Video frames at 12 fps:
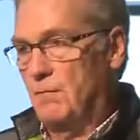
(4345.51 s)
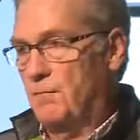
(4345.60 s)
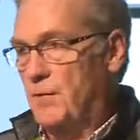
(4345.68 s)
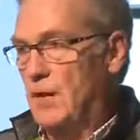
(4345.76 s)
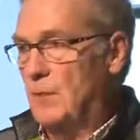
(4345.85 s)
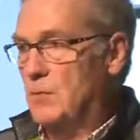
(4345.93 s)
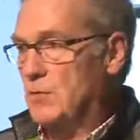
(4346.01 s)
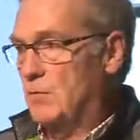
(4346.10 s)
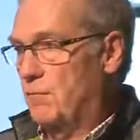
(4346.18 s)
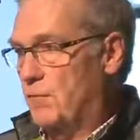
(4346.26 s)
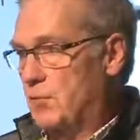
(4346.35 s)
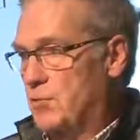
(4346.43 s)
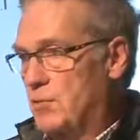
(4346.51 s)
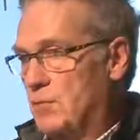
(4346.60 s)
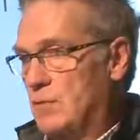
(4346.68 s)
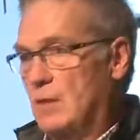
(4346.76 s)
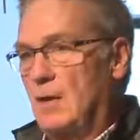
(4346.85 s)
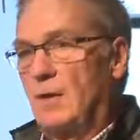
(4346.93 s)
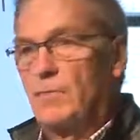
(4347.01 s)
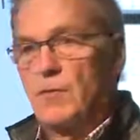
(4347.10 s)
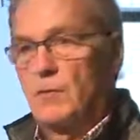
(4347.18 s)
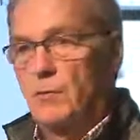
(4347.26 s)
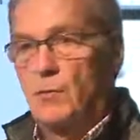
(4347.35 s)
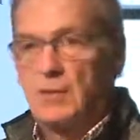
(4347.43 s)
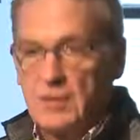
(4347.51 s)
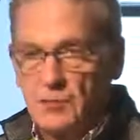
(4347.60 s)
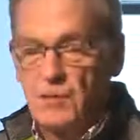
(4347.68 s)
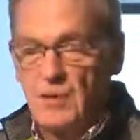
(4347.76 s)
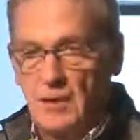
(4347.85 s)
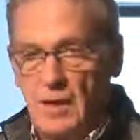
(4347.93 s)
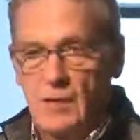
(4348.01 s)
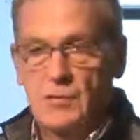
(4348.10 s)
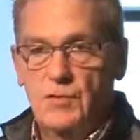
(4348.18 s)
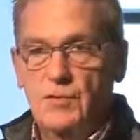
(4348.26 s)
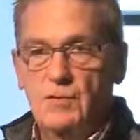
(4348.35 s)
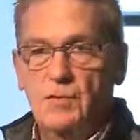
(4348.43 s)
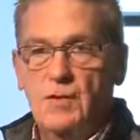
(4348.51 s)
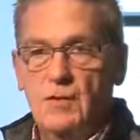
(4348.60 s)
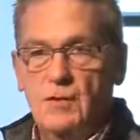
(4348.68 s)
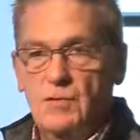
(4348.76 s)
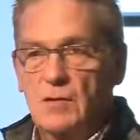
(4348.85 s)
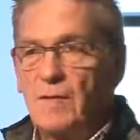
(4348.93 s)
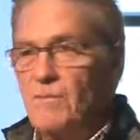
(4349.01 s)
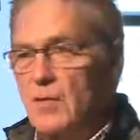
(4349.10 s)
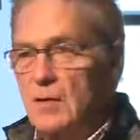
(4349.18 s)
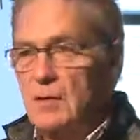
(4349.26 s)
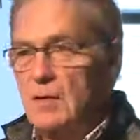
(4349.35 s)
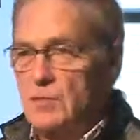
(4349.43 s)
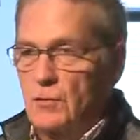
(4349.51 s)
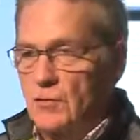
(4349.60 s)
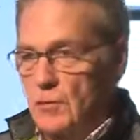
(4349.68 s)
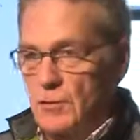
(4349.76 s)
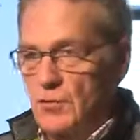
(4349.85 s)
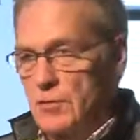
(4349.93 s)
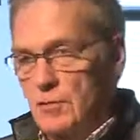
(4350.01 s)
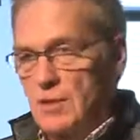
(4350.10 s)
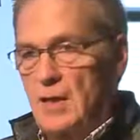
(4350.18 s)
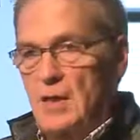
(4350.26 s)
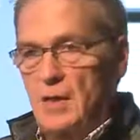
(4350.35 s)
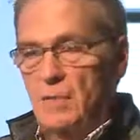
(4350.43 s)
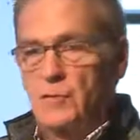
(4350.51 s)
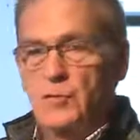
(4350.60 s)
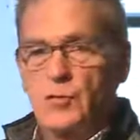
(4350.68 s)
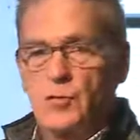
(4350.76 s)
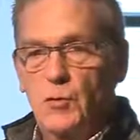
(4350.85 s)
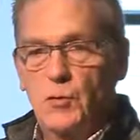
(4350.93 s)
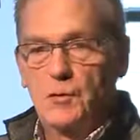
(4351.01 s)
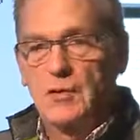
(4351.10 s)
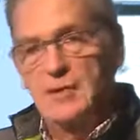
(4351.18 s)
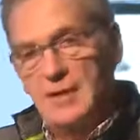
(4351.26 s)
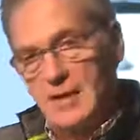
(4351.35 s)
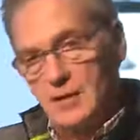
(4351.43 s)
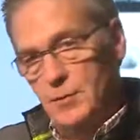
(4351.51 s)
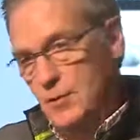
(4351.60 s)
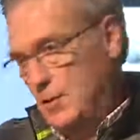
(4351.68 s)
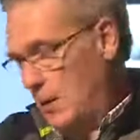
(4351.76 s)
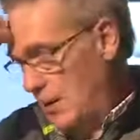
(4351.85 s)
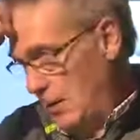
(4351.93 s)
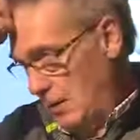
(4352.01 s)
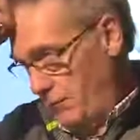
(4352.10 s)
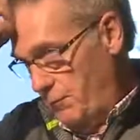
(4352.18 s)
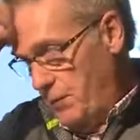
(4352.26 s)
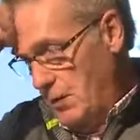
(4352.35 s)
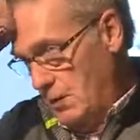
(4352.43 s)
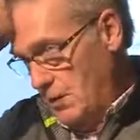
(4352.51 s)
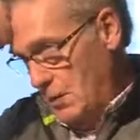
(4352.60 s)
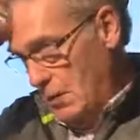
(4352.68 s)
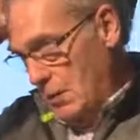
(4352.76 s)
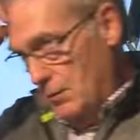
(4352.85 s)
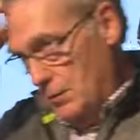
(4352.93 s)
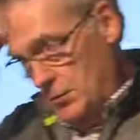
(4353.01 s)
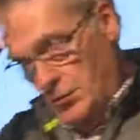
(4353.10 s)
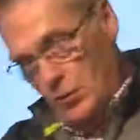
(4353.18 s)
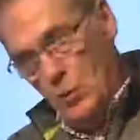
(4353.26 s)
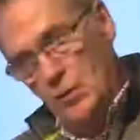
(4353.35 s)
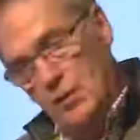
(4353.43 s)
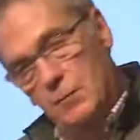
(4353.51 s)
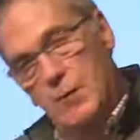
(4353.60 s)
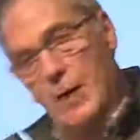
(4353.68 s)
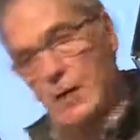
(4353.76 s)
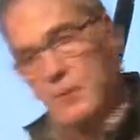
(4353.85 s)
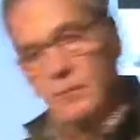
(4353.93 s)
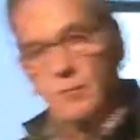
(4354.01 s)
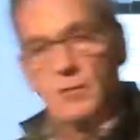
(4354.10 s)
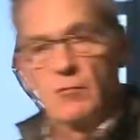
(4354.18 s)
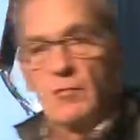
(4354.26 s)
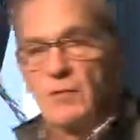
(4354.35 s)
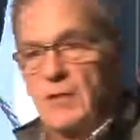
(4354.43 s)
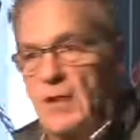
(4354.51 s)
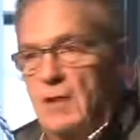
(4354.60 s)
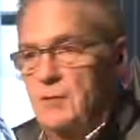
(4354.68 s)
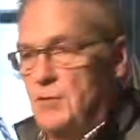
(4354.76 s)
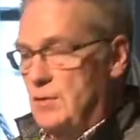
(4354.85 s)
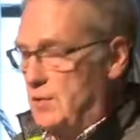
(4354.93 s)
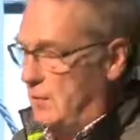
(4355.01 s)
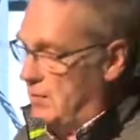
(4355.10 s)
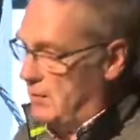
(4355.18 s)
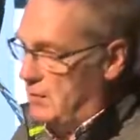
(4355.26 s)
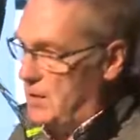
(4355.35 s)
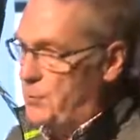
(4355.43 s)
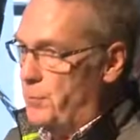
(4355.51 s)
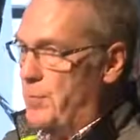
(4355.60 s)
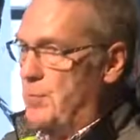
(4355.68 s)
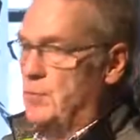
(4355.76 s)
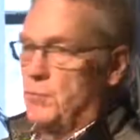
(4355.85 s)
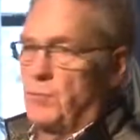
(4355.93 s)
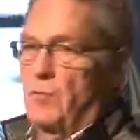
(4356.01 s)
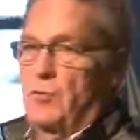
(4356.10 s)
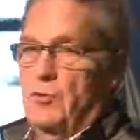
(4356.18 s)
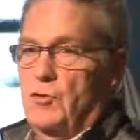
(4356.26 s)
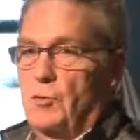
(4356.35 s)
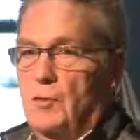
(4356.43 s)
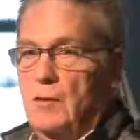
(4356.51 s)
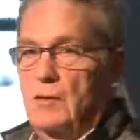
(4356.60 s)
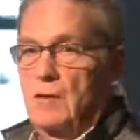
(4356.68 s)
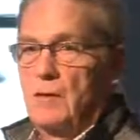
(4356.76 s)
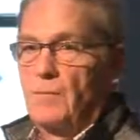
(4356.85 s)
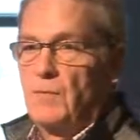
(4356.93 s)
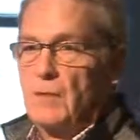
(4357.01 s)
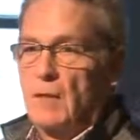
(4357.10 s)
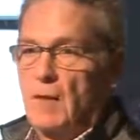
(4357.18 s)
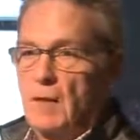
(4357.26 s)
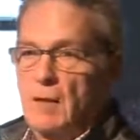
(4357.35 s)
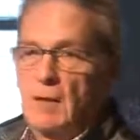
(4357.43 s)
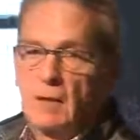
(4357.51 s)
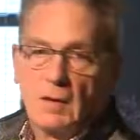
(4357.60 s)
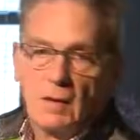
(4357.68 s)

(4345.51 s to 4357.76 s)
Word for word: and farmers and fishers for literally thousands of years. It's not so much that they have stewarded it, but they have been the stewarded by the, the River Ganges as a deeply spiritual and uh,